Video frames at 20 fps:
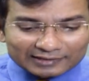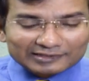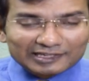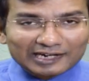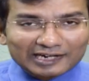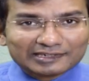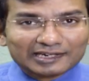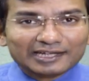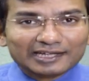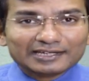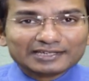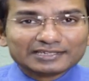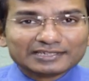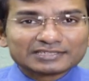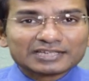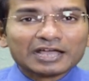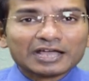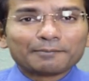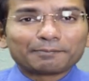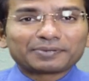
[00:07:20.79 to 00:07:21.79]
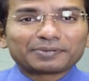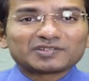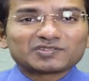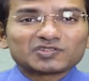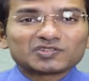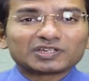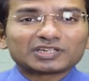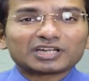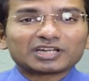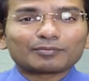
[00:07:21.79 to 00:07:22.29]
that is
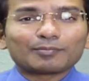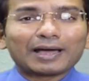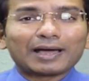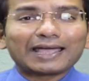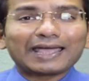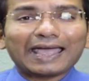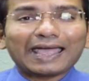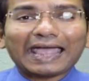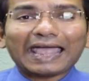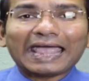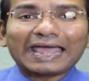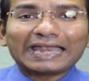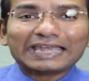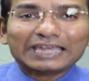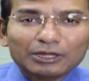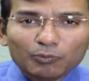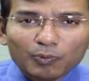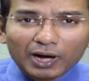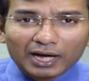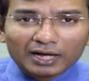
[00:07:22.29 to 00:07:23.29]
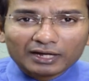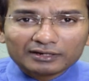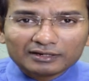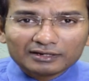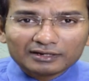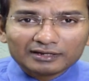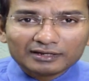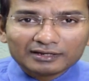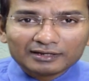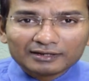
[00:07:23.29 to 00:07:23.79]
presented by anyone
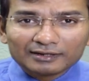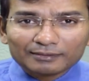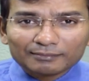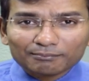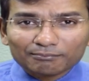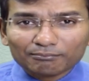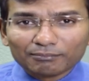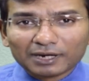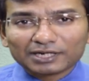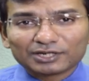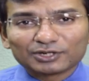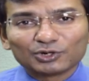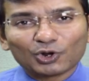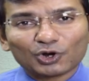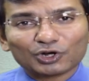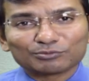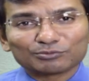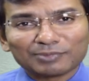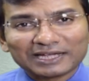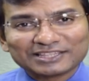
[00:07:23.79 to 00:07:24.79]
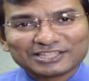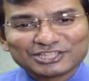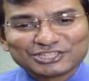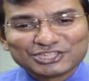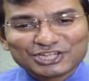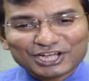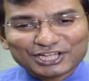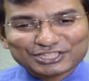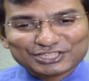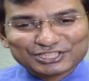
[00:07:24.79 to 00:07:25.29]
but not by the
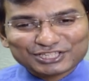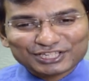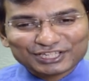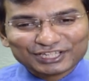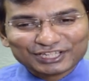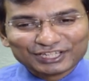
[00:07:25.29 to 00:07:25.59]
judge.